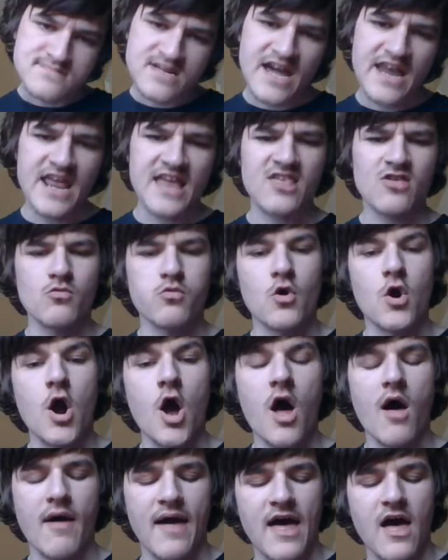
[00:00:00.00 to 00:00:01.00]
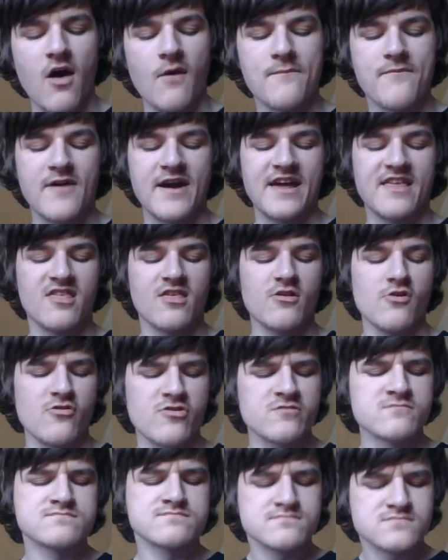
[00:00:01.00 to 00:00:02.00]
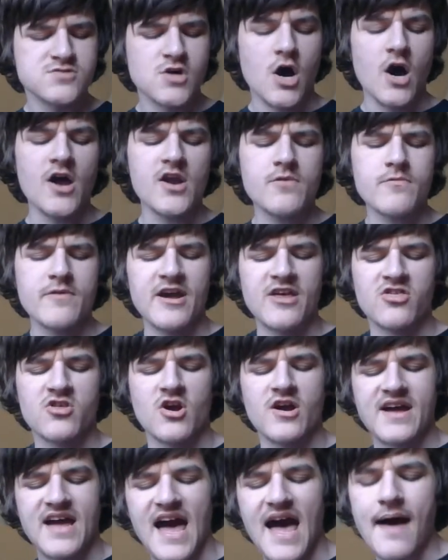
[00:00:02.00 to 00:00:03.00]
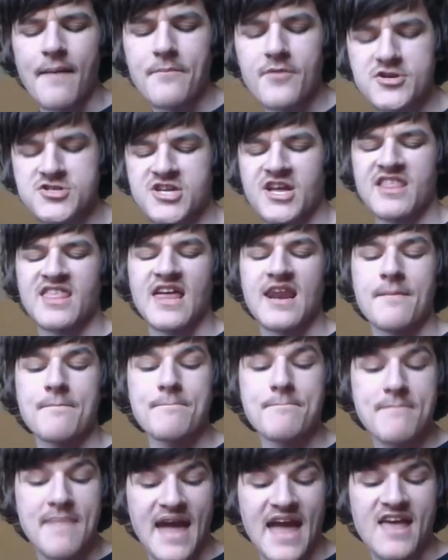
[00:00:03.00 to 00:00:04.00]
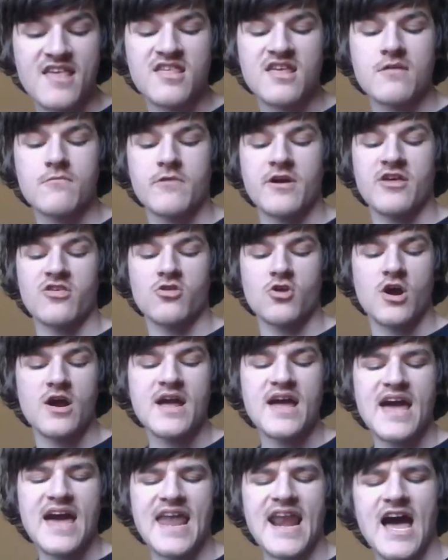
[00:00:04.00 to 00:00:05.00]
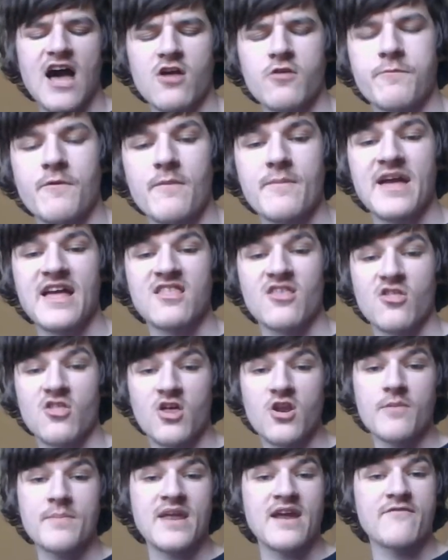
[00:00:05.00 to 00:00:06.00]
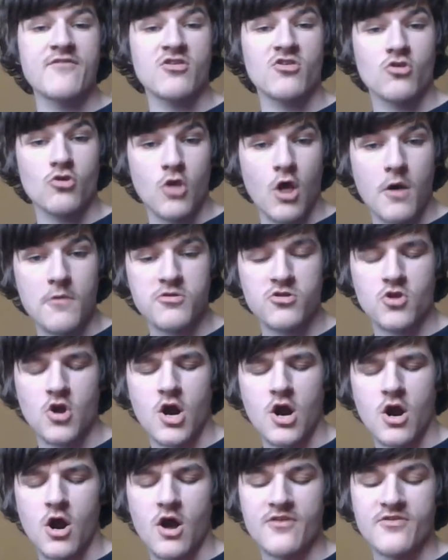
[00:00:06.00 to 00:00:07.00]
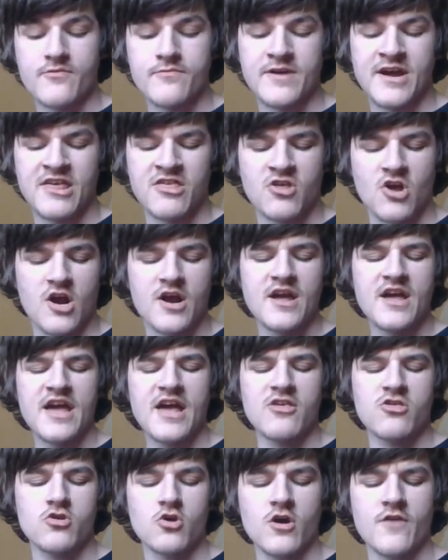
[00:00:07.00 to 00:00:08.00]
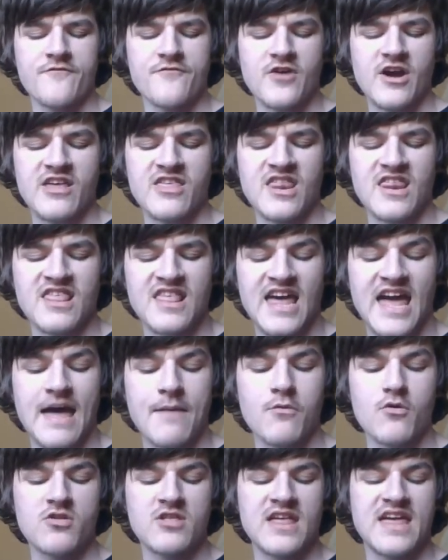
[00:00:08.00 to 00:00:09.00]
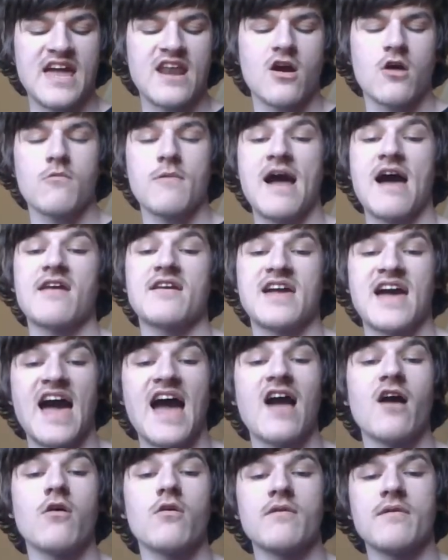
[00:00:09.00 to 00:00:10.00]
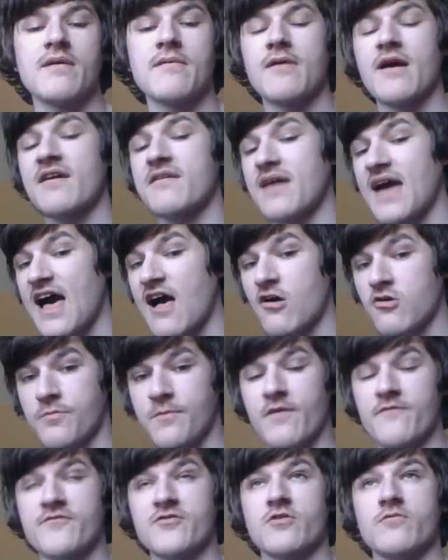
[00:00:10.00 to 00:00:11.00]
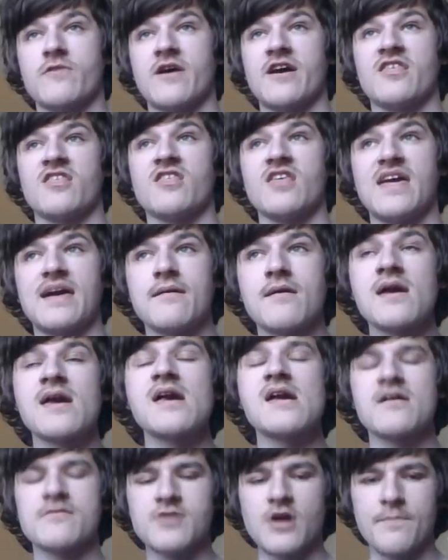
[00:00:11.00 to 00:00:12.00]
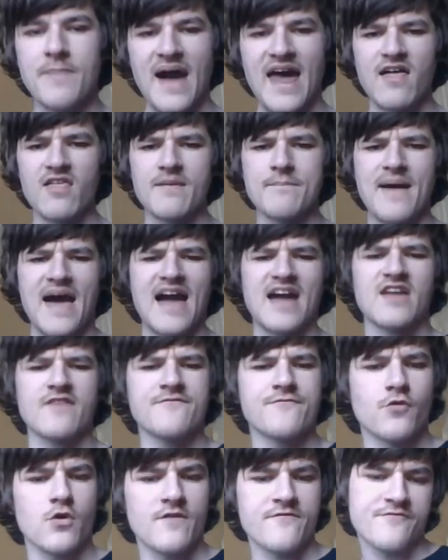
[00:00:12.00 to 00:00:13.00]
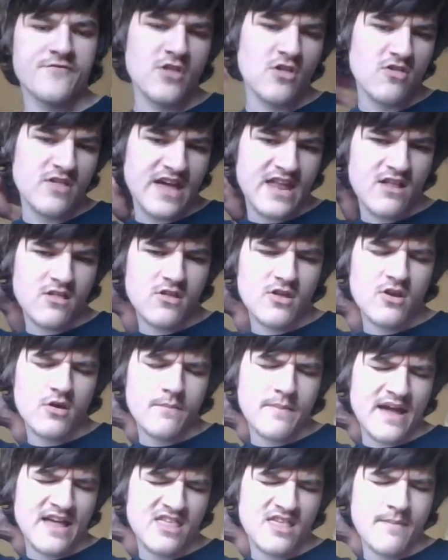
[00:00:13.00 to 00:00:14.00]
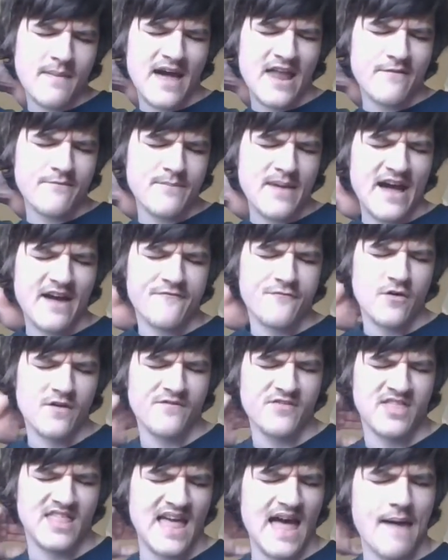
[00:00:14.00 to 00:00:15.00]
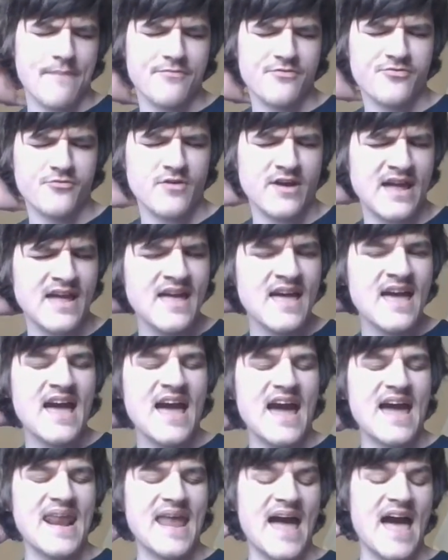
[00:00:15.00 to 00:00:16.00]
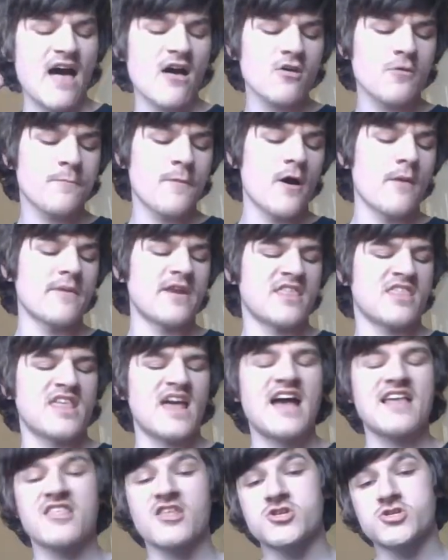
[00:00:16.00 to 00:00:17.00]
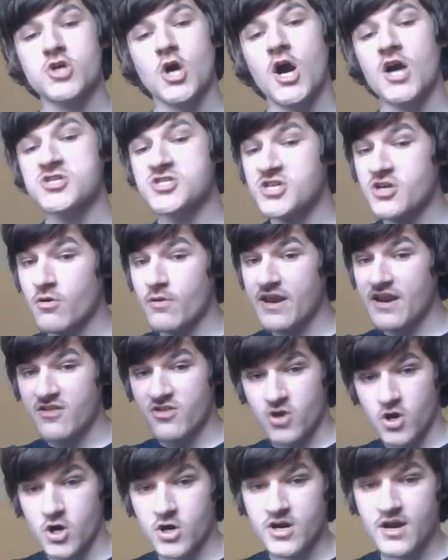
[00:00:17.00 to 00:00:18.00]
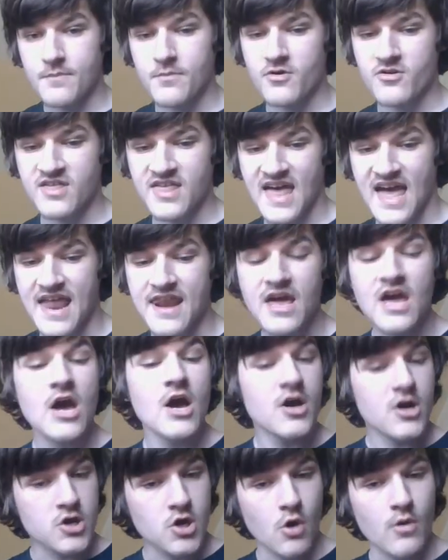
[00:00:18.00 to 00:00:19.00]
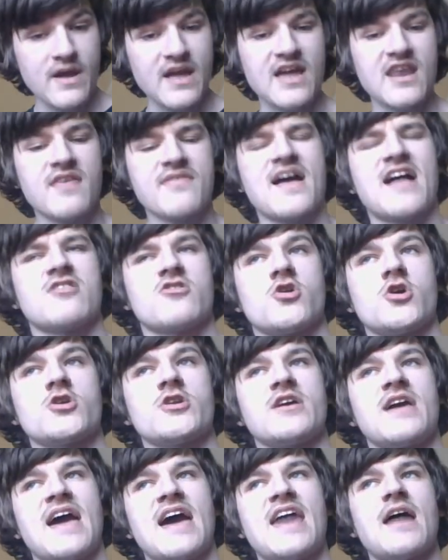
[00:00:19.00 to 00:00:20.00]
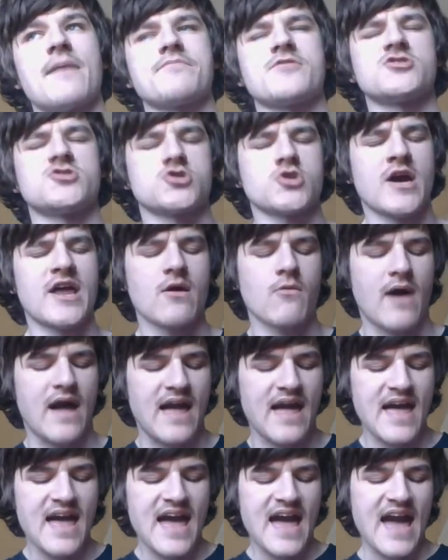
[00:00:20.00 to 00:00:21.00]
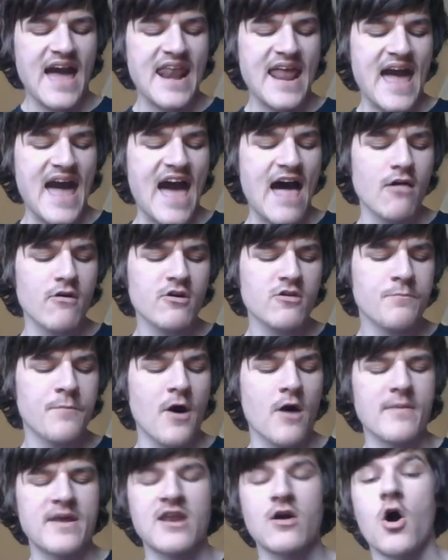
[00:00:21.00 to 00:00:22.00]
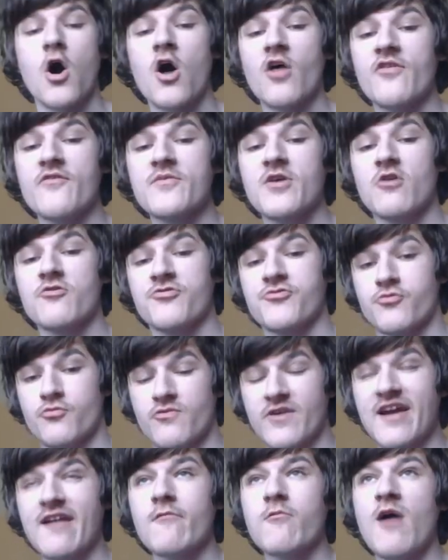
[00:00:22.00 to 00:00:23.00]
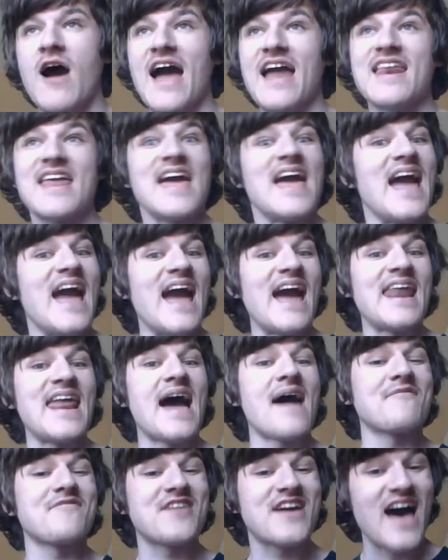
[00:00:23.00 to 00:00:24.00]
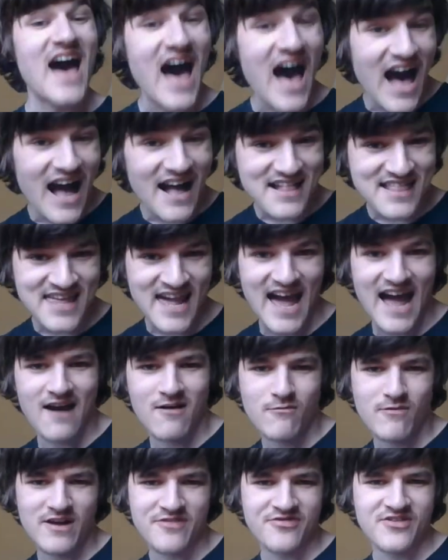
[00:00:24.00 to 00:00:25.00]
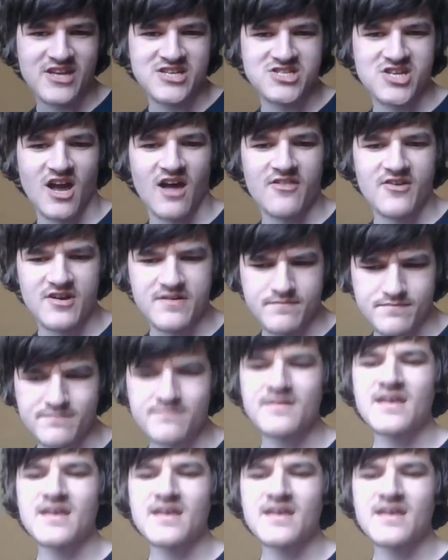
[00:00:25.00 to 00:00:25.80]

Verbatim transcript: And this is where all hell breaks loose on a restart. Kyle Busch gets an amazing restart, and Alex Bowman gets a little bit of a slow start on the restart, and Stewart Friesen is able to get around Kyle, around Alex Bowman for the race lead. They're battling back and forth for the lead a little, basically battling back and forth for the top three, and Alex Bowman decides to charge and go into turn number 10, going into that turn to head up the straightaway, and Alex Bowman and all of them go three wide and have contact with each other,